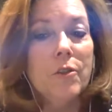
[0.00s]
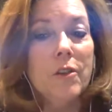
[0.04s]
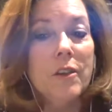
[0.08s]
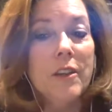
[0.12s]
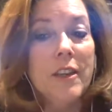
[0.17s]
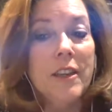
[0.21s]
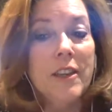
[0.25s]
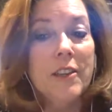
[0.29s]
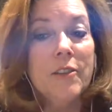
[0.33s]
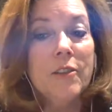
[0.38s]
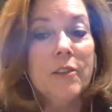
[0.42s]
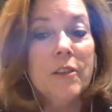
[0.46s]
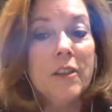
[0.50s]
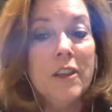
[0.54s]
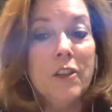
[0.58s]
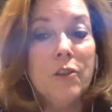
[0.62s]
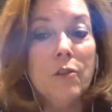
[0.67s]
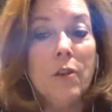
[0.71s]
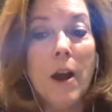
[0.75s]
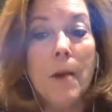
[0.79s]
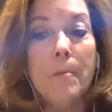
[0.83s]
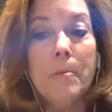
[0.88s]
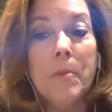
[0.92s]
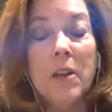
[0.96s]
easily
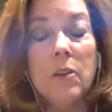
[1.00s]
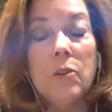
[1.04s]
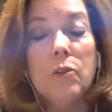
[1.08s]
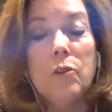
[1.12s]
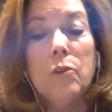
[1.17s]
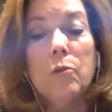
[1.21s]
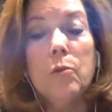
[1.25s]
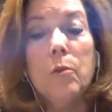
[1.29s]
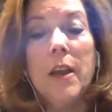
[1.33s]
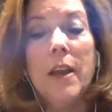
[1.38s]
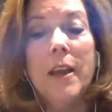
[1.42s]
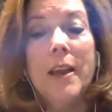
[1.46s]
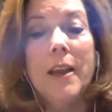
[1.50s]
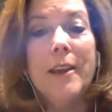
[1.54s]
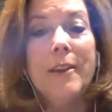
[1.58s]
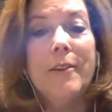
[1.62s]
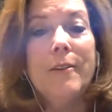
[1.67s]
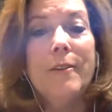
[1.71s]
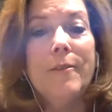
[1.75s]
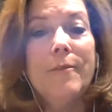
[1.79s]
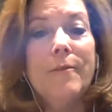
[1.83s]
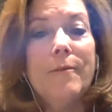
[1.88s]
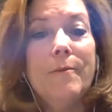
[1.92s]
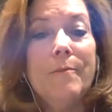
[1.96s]
drop into
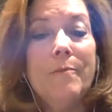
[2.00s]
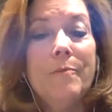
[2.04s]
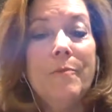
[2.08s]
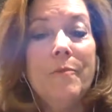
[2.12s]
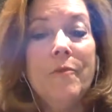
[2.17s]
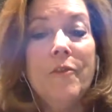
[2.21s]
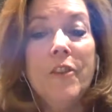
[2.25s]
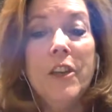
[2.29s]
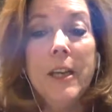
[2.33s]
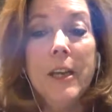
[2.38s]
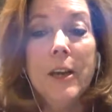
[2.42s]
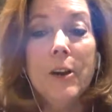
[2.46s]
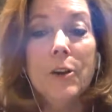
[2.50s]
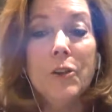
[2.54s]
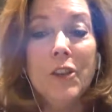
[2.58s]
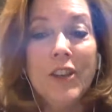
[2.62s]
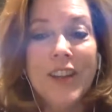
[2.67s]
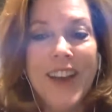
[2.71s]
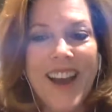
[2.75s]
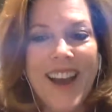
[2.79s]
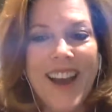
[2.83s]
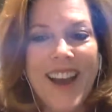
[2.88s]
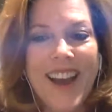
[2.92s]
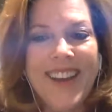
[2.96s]
a video
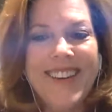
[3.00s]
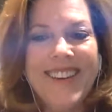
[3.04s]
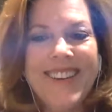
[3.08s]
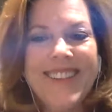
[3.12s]
chat.